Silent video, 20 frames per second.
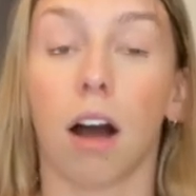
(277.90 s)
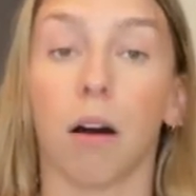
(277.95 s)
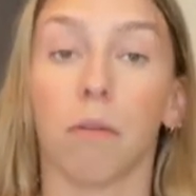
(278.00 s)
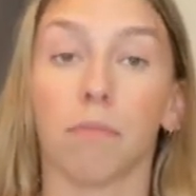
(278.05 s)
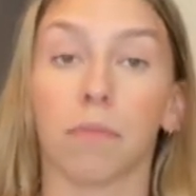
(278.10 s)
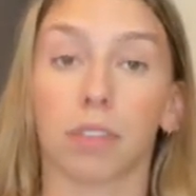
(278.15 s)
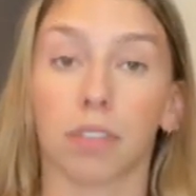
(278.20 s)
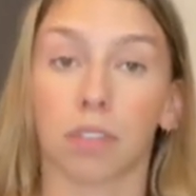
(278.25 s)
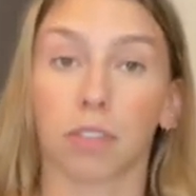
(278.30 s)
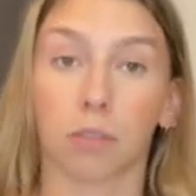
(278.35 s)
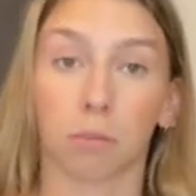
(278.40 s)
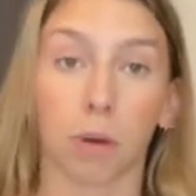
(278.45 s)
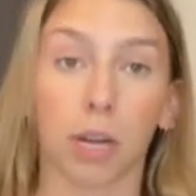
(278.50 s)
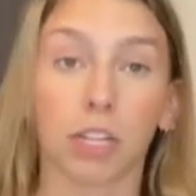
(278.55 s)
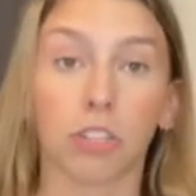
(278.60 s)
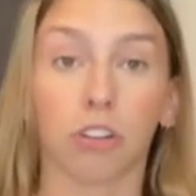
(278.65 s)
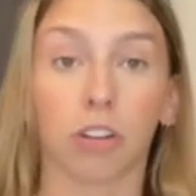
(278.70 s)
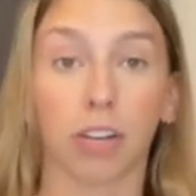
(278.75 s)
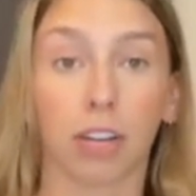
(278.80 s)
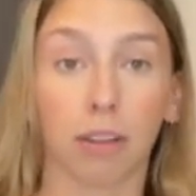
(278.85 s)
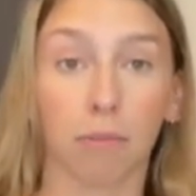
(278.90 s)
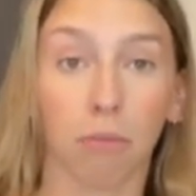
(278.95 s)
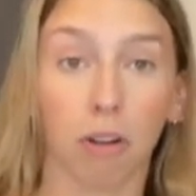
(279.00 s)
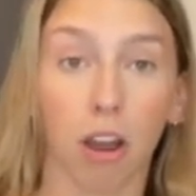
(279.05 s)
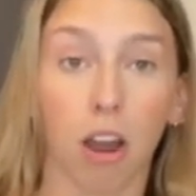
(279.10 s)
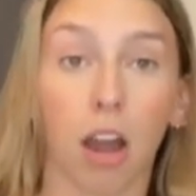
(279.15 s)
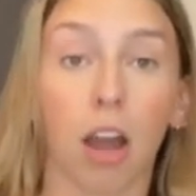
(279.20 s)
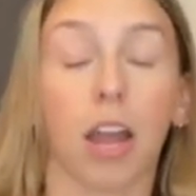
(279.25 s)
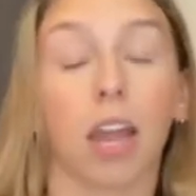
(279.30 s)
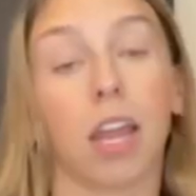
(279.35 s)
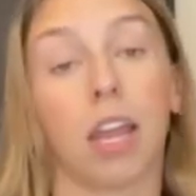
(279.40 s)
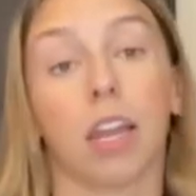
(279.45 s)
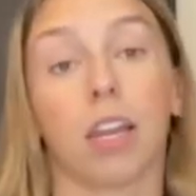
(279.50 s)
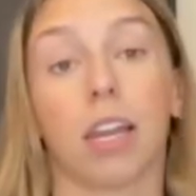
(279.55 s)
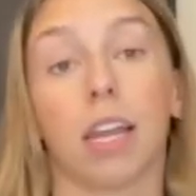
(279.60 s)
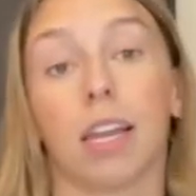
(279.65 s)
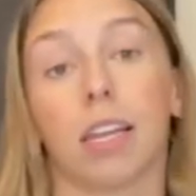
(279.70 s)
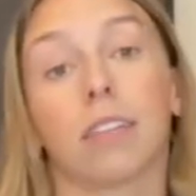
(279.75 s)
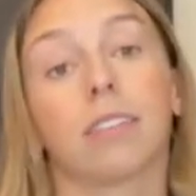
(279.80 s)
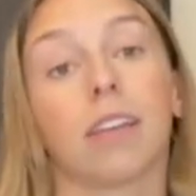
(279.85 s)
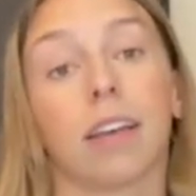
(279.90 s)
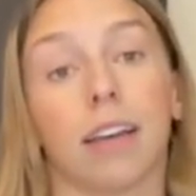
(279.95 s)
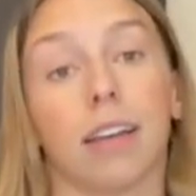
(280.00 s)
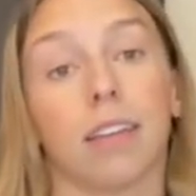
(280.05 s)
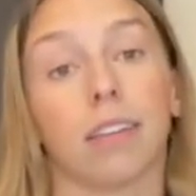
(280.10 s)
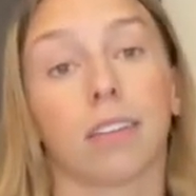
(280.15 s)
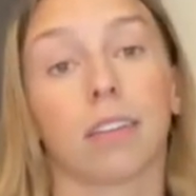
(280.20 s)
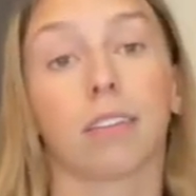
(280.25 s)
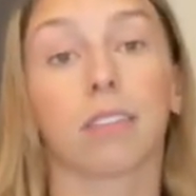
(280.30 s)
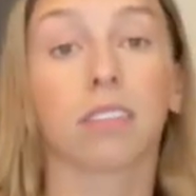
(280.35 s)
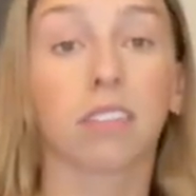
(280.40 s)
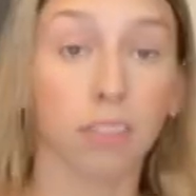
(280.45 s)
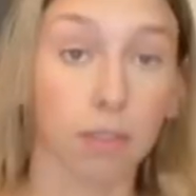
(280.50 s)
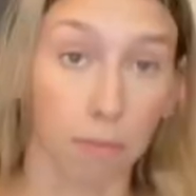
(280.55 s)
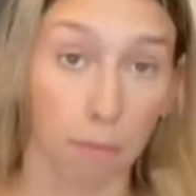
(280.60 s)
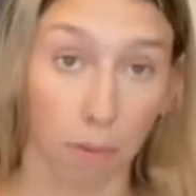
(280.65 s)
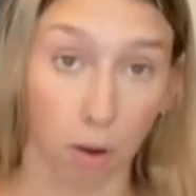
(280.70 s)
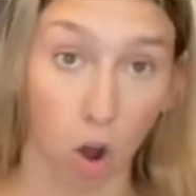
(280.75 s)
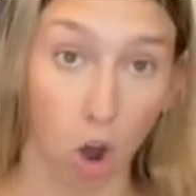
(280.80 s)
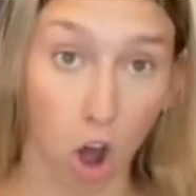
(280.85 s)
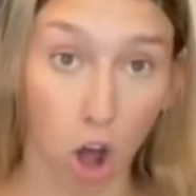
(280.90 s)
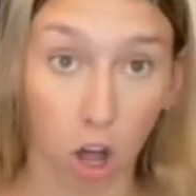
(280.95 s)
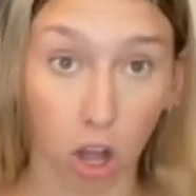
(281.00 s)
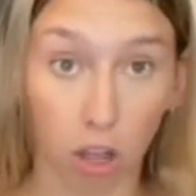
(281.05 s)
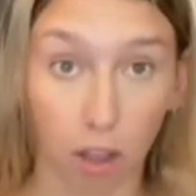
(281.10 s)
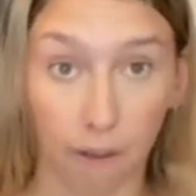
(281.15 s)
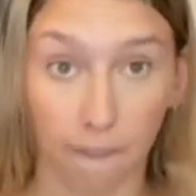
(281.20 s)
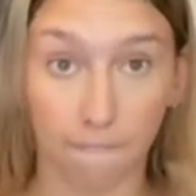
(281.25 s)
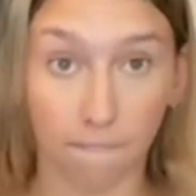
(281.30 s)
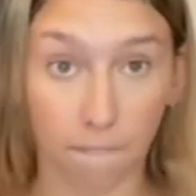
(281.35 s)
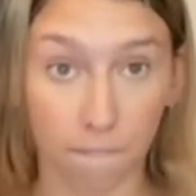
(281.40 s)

This is a white training bra in a size small.